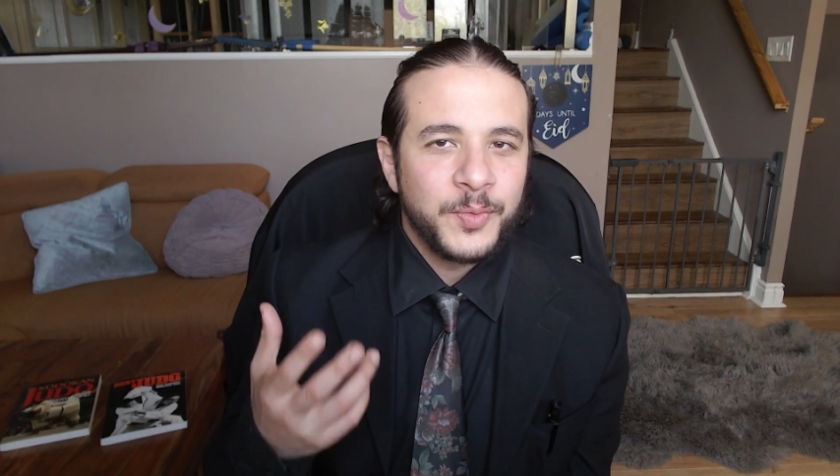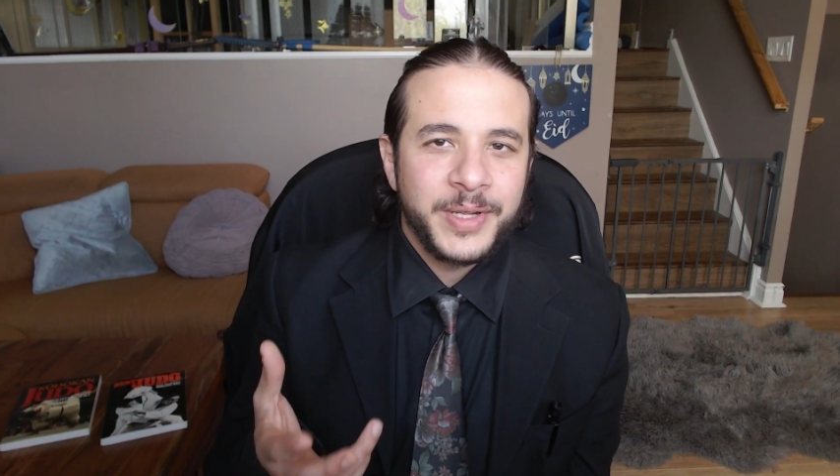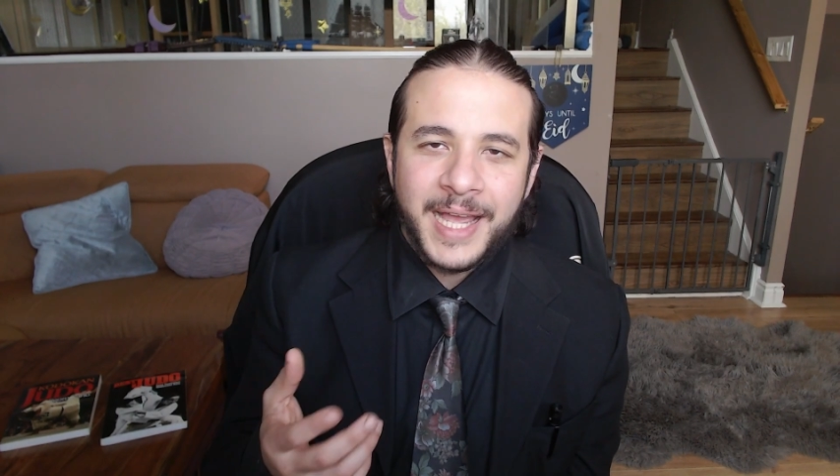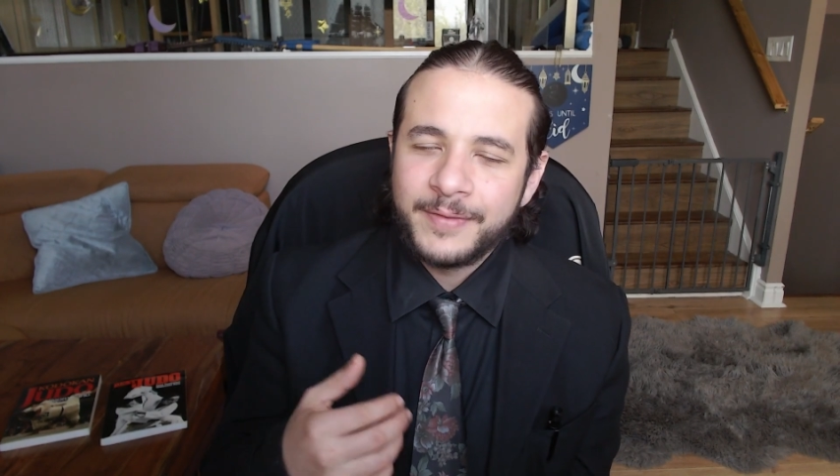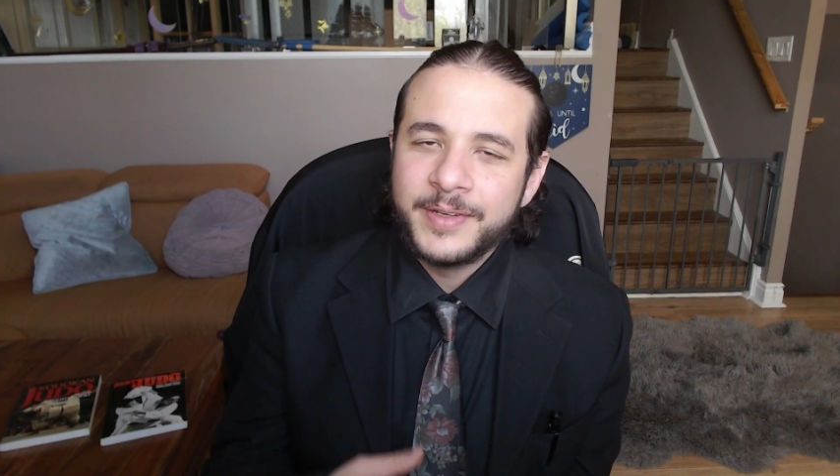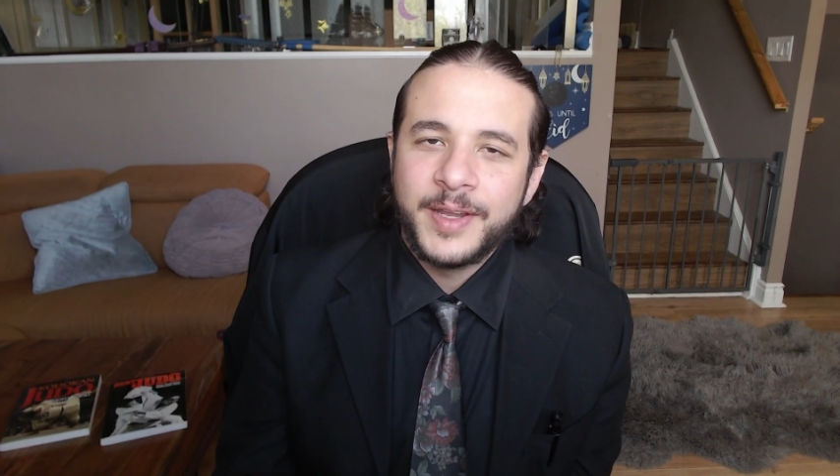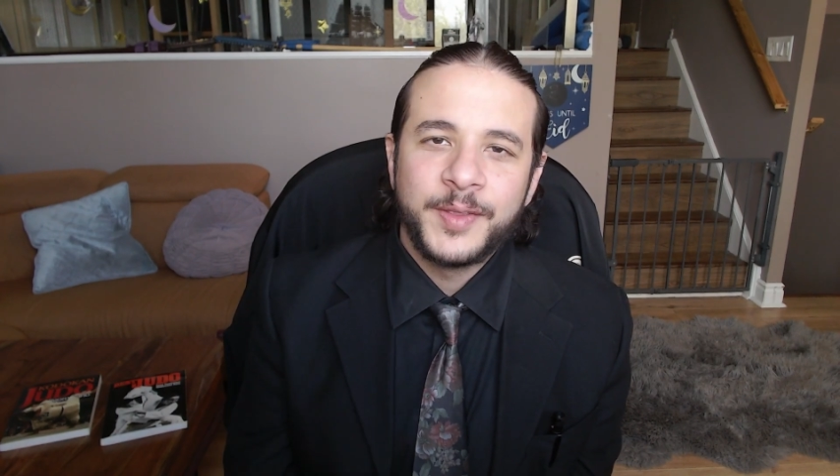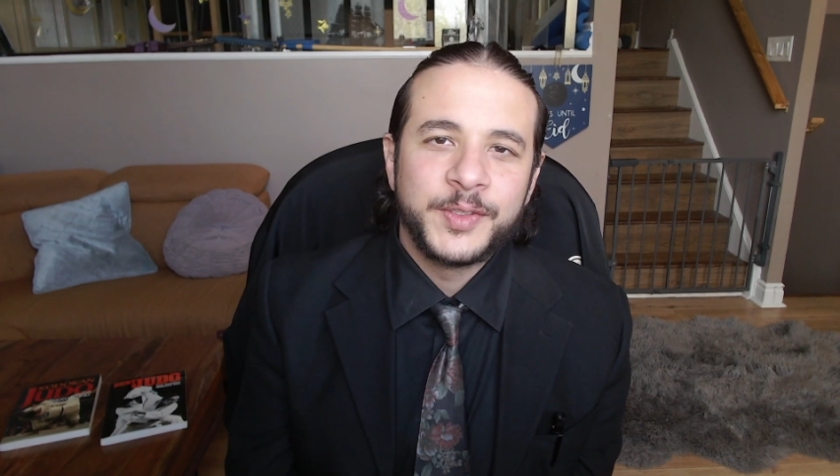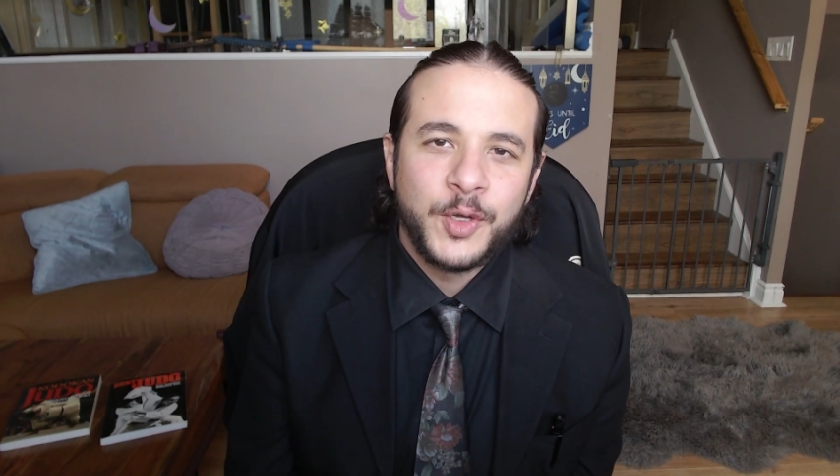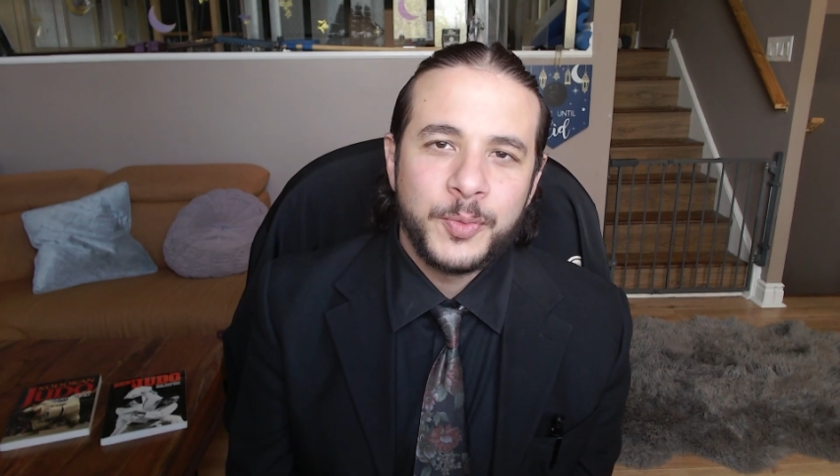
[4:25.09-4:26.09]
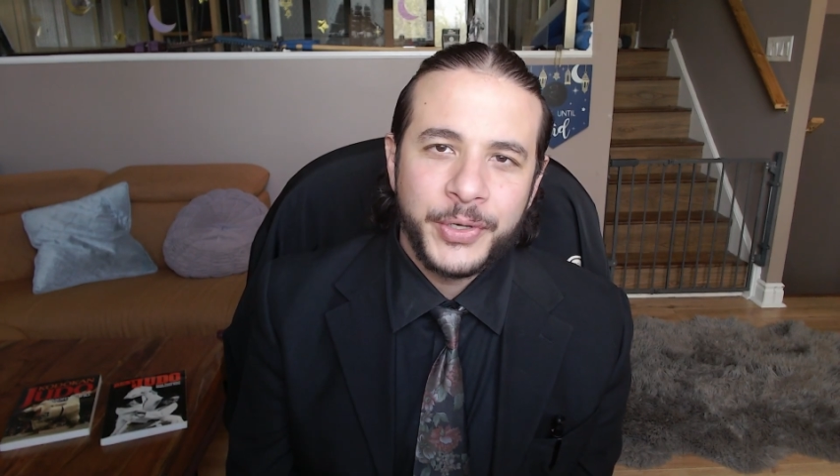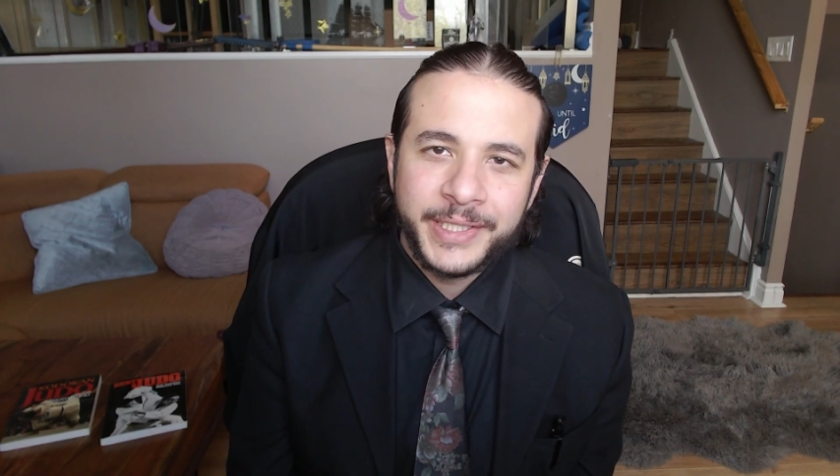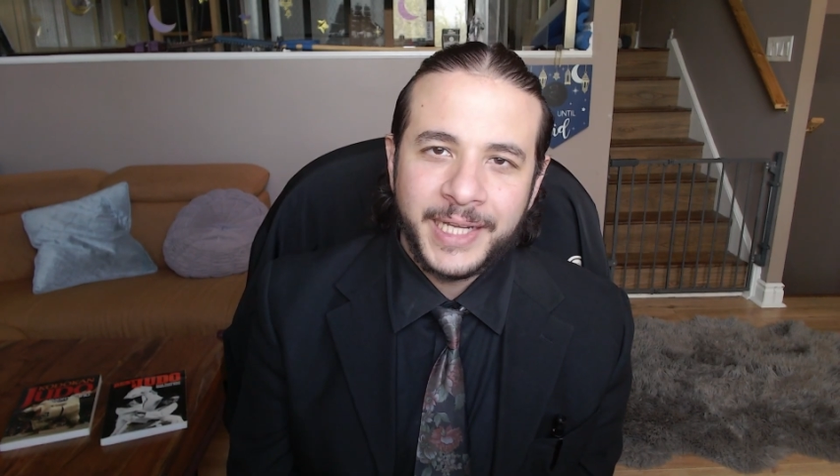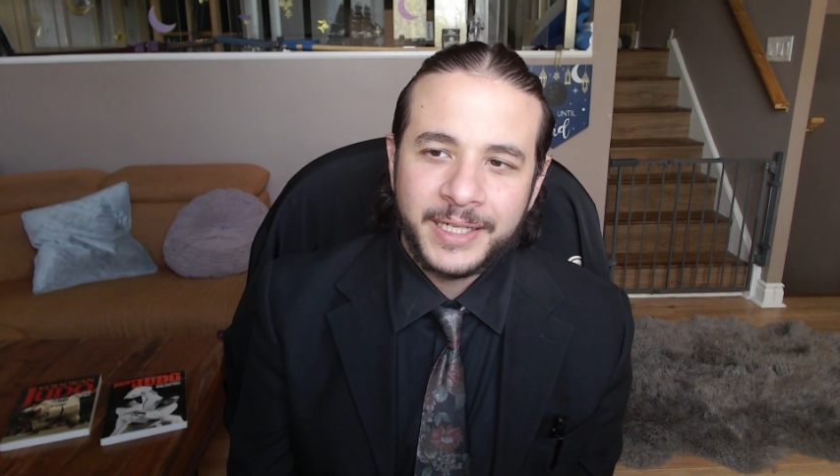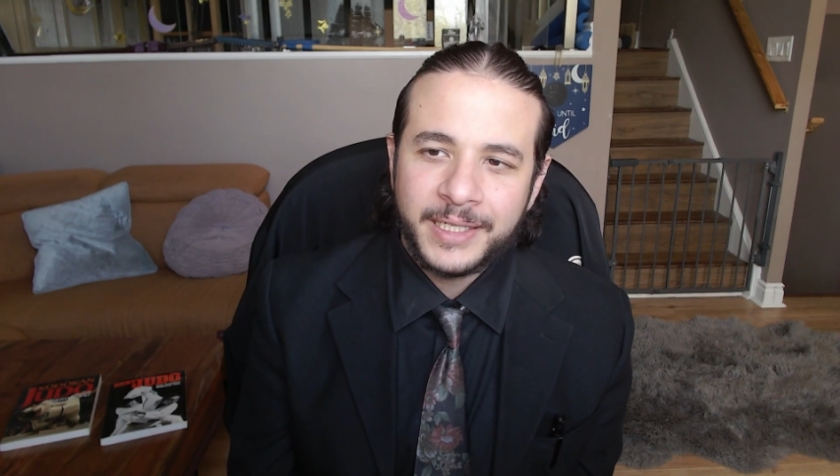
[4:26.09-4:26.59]
we have another
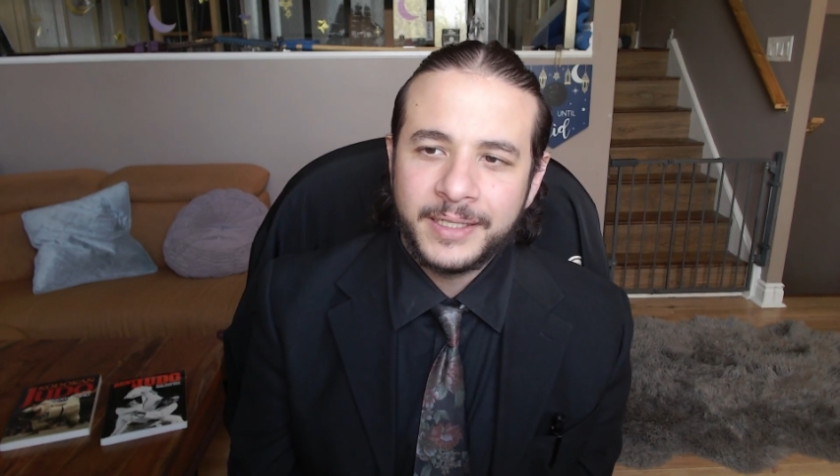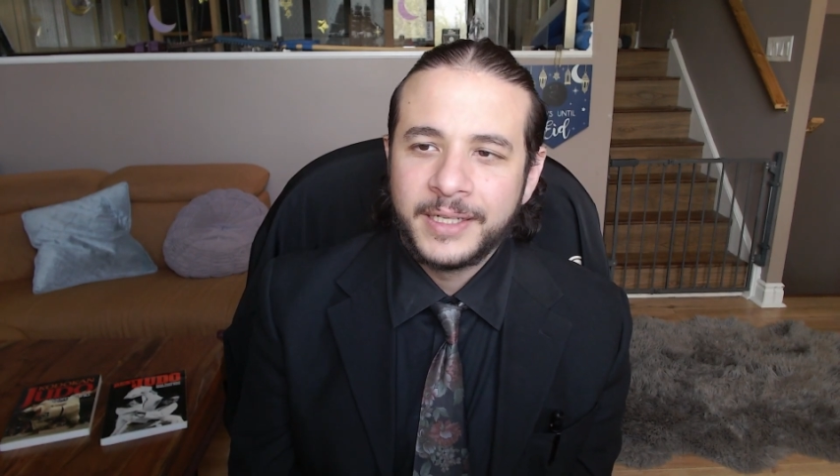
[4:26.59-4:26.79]
Tomoe-nage.